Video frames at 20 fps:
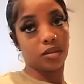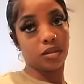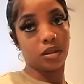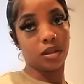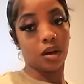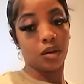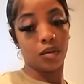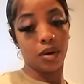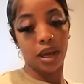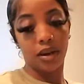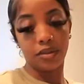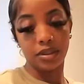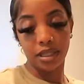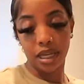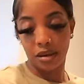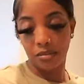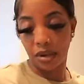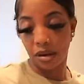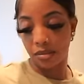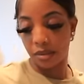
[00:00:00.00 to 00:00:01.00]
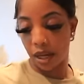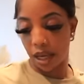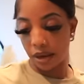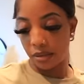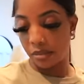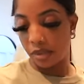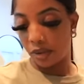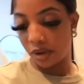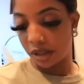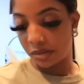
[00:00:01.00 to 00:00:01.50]
So every time I'm
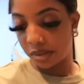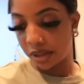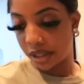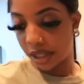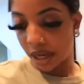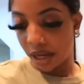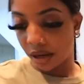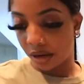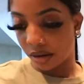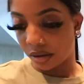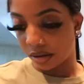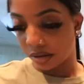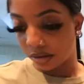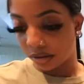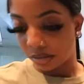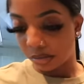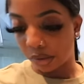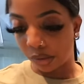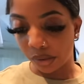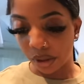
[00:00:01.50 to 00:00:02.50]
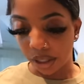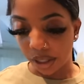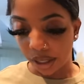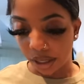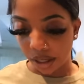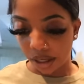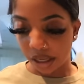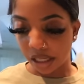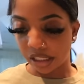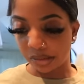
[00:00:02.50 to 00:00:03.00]
like boiling potatoes, boiling
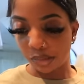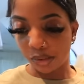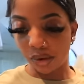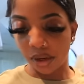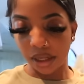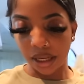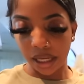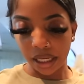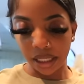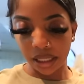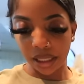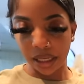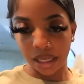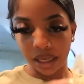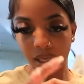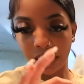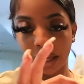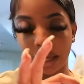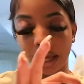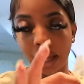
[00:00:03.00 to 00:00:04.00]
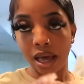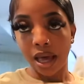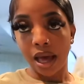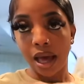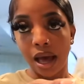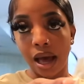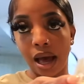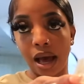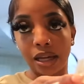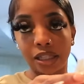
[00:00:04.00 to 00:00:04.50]
eggs, boiling anything,
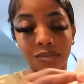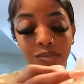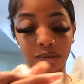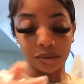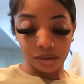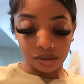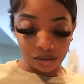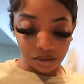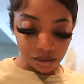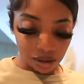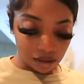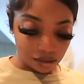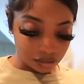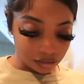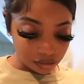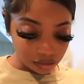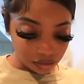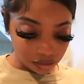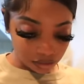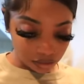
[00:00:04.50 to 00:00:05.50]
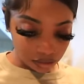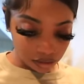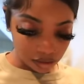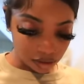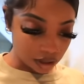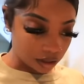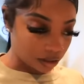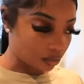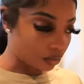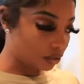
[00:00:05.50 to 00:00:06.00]
I sprinkle salt
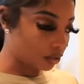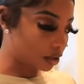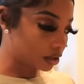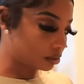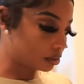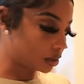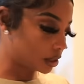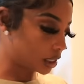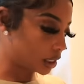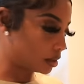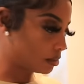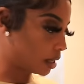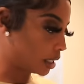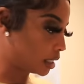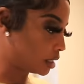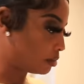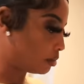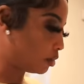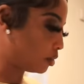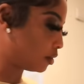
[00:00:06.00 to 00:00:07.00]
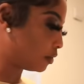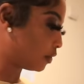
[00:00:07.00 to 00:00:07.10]
in the water because it makes it boil